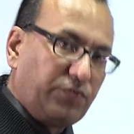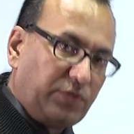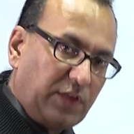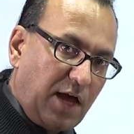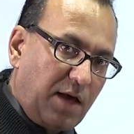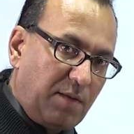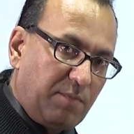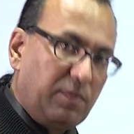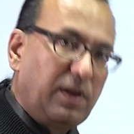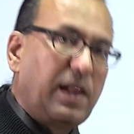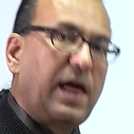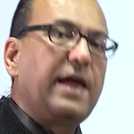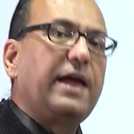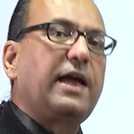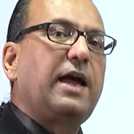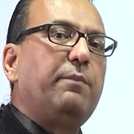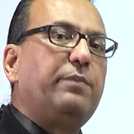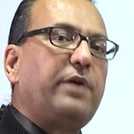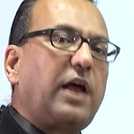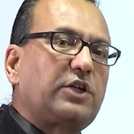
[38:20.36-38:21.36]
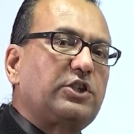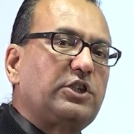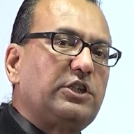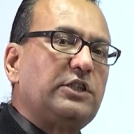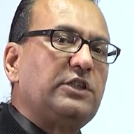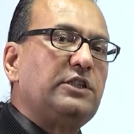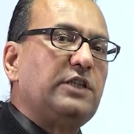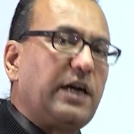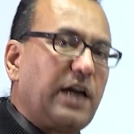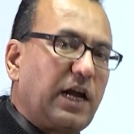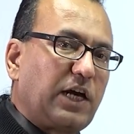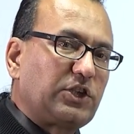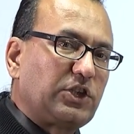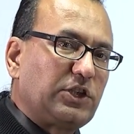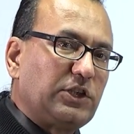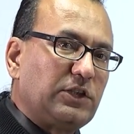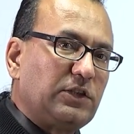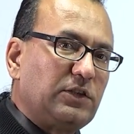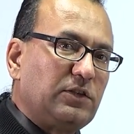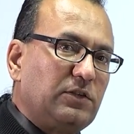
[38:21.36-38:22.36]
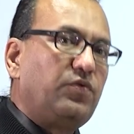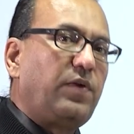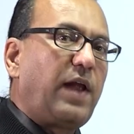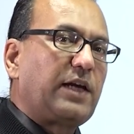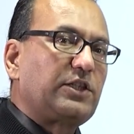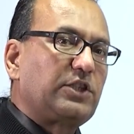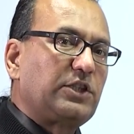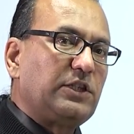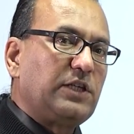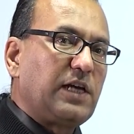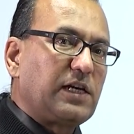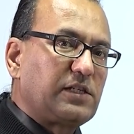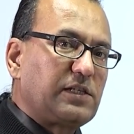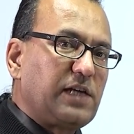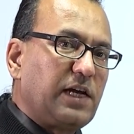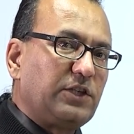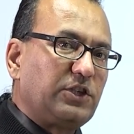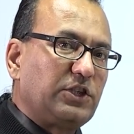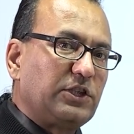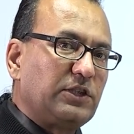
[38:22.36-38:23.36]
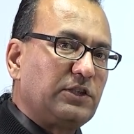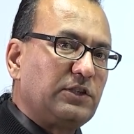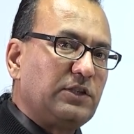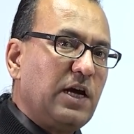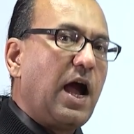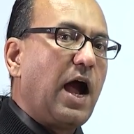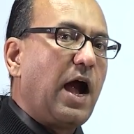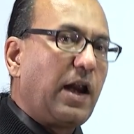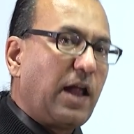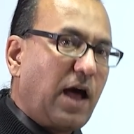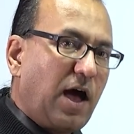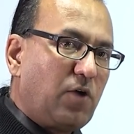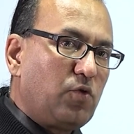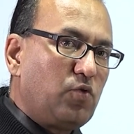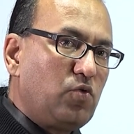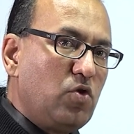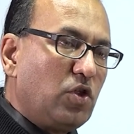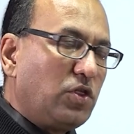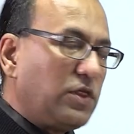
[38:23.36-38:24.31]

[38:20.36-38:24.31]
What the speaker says: thumb like abduction, adduction, flexion, extension, and how,